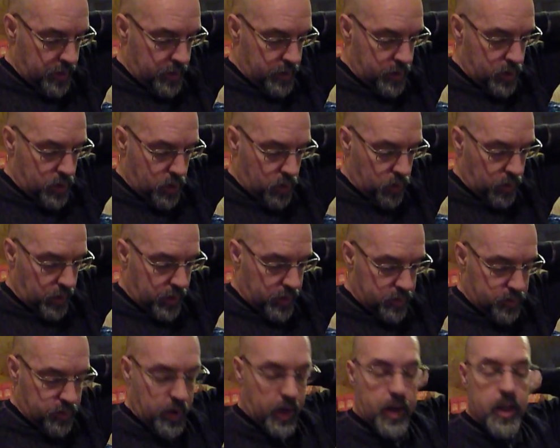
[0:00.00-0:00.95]
you know, like I
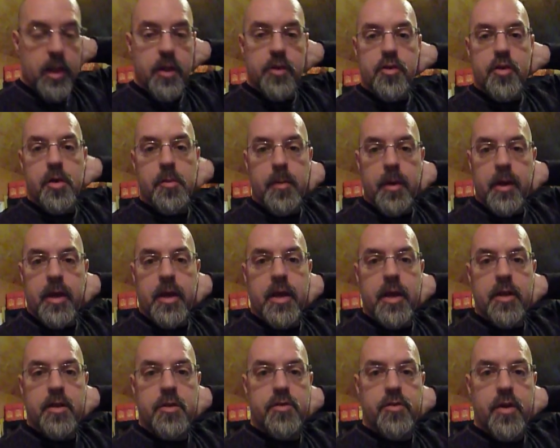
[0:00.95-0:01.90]
said, I listened to my
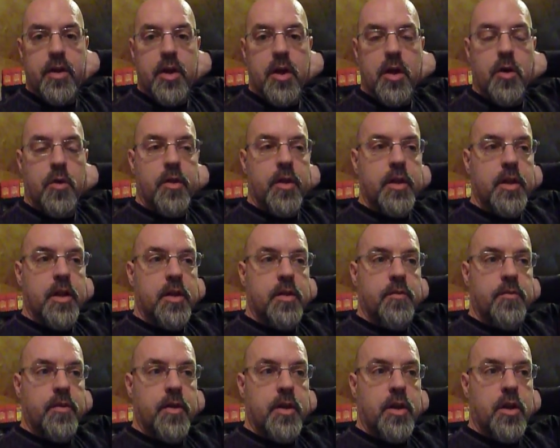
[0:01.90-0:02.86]
kids' video. They did the
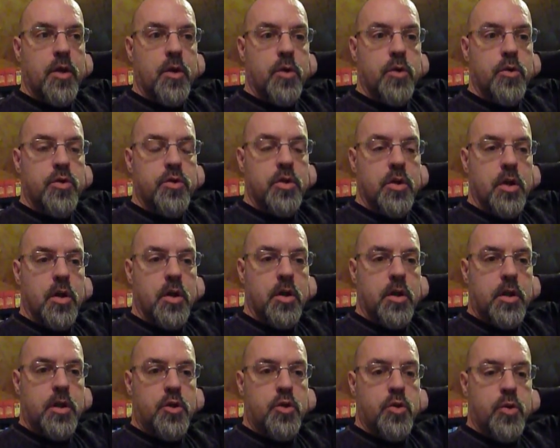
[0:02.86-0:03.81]
videos, uh,
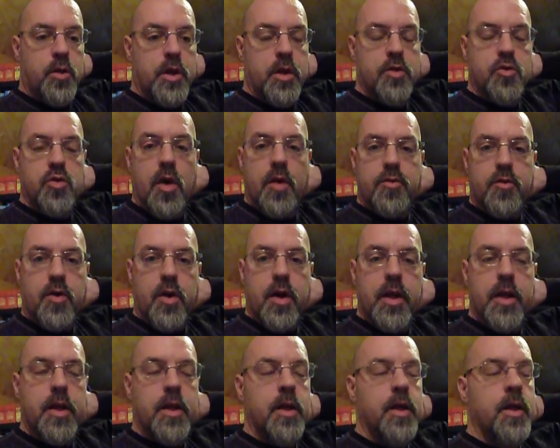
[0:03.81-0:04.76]
Two Kids Off
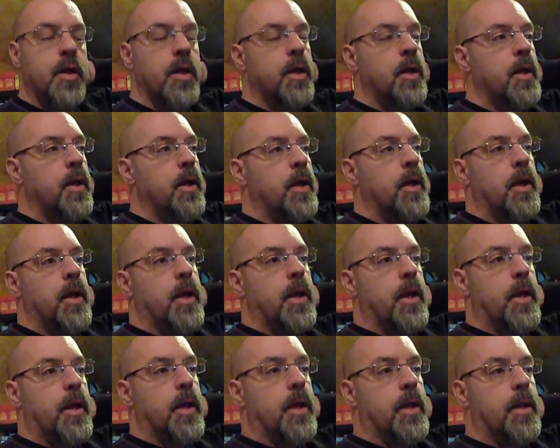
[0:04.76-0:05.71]
Grid.
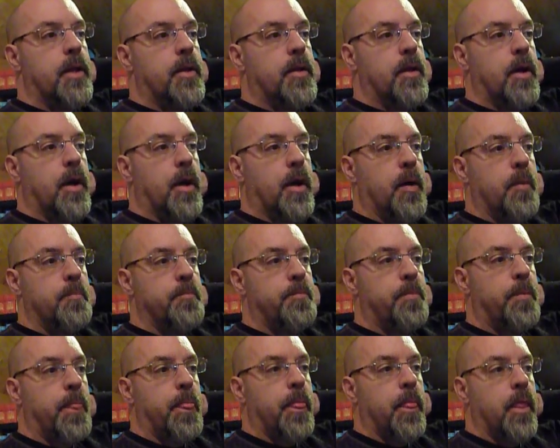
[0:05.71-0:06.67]
And um,
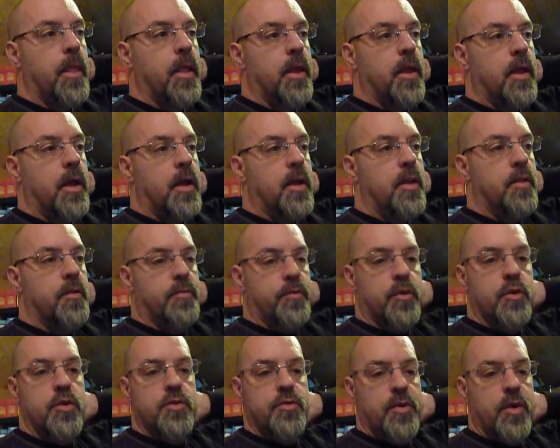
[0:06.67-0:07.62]
in the
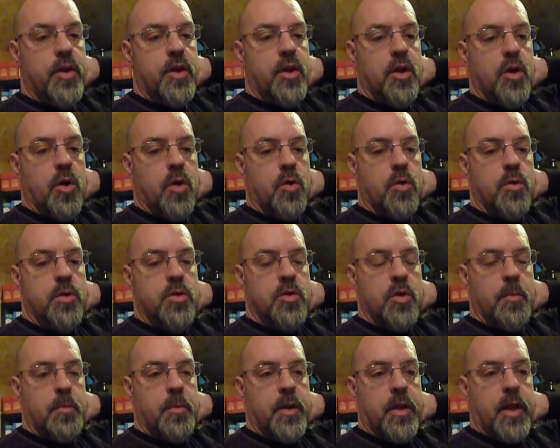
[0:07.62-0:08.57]
first video,
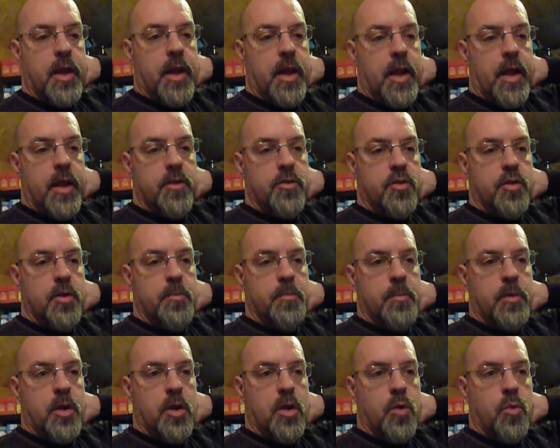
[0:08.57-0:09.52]
somebody had asked them,
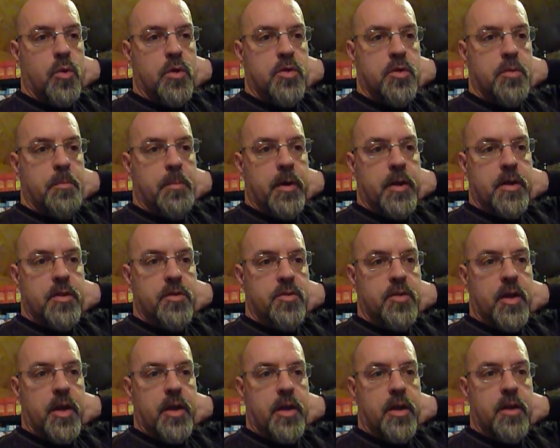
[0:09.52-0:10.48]
you know, what's the biggest
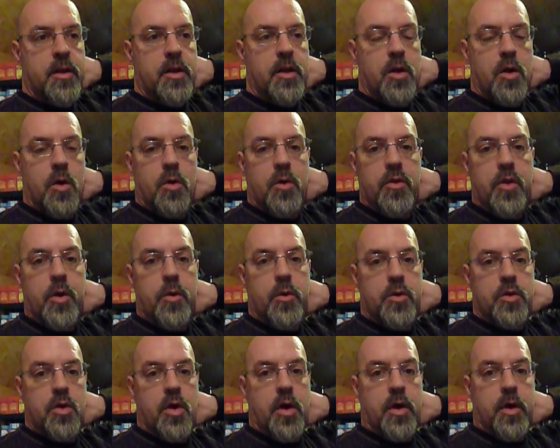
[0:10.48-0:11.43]
thing, you know, and they were
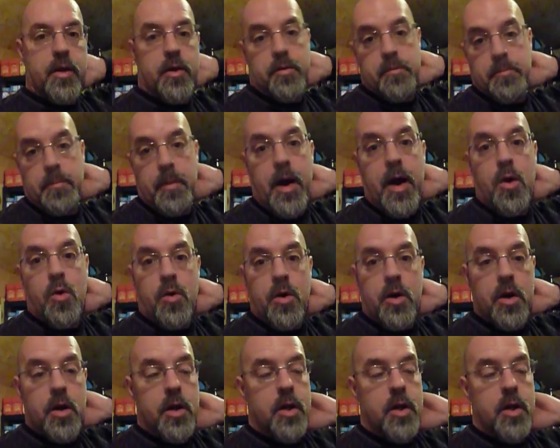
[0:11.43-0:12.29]
talking power